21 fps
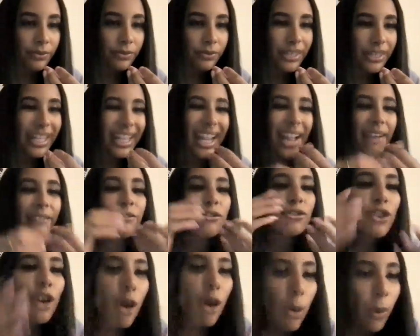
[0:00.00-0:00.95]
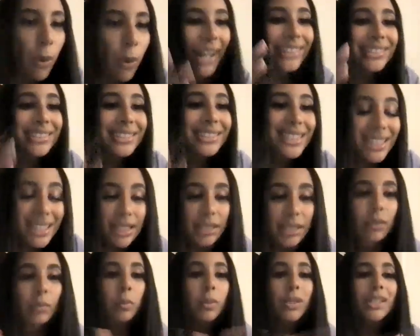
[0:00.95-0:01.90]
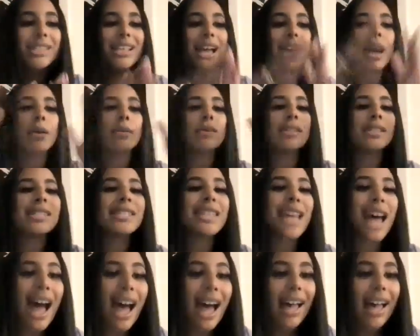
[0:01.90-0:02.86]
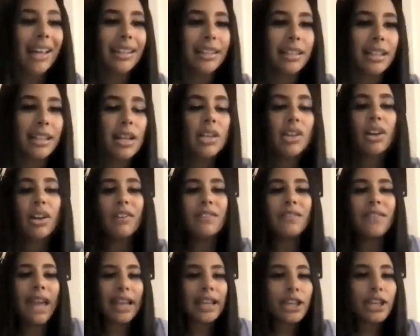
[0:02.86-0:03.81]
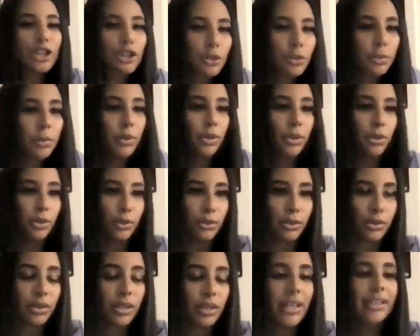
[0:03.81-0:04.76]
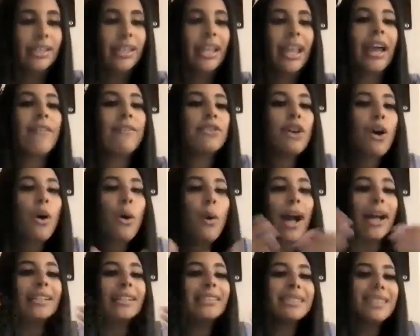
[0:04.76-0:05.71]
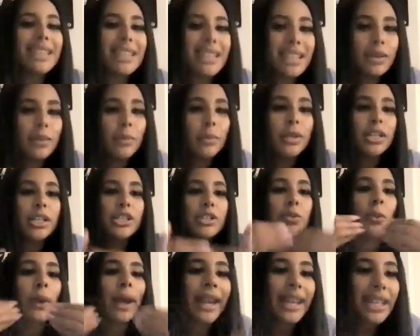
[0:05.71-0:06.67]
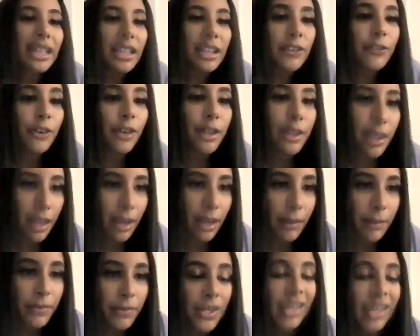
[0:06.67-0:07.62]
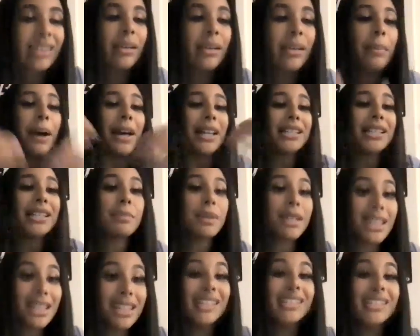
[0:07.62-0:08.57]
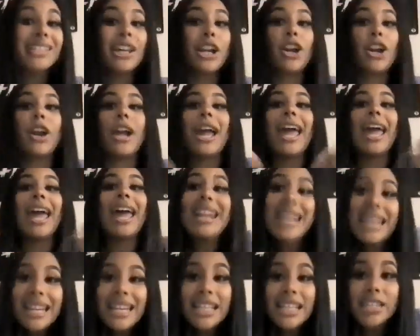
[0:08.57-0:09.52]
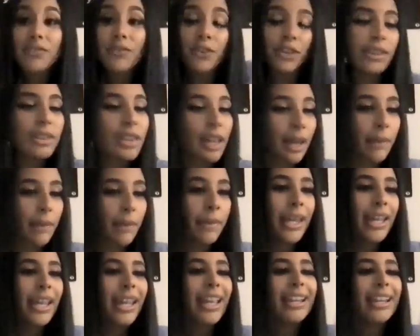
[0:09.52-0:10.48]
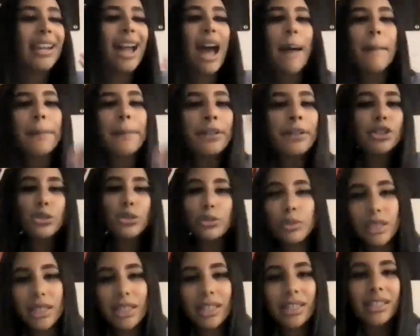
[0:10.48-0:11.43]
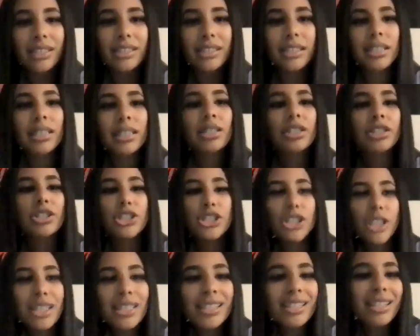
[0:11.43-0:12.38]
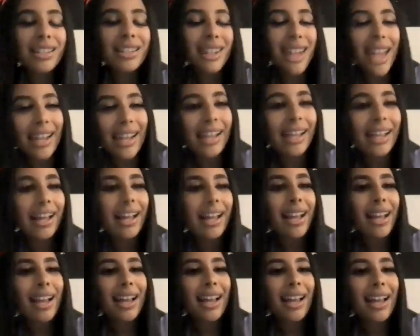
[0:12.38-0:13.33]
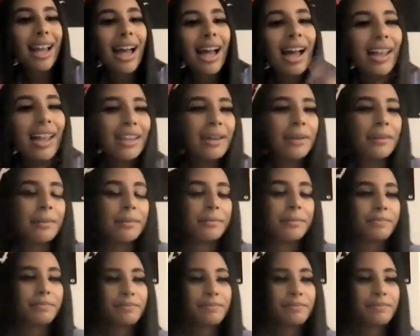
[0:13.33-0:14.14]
They have no idea what's outside of that cubicle. They have no idea what is waiting for them, the possibilities that are endless for them in opportunities, just like I am.